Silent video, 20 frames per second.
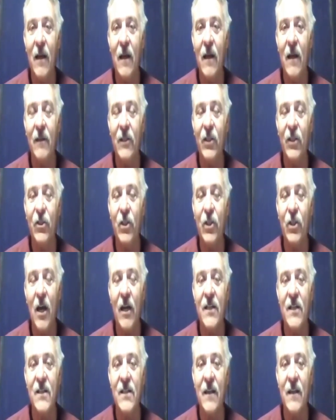Richard is
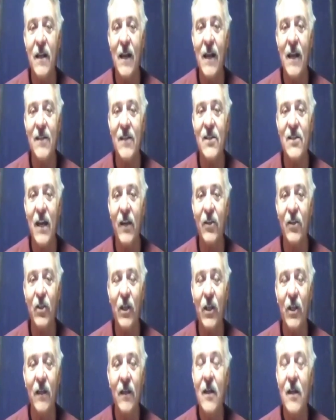in the Lac Saint-Jean.
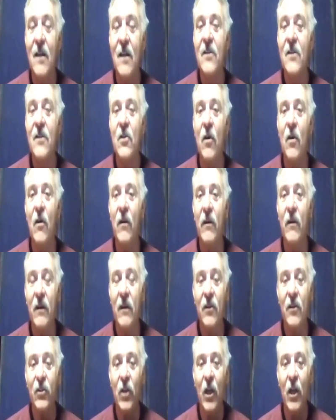So
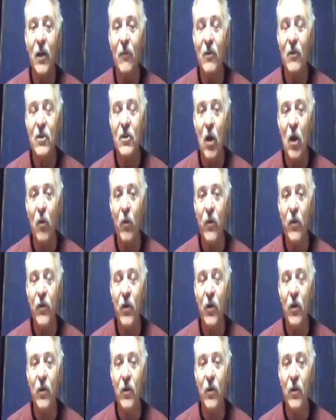Charlene, we'll start with you.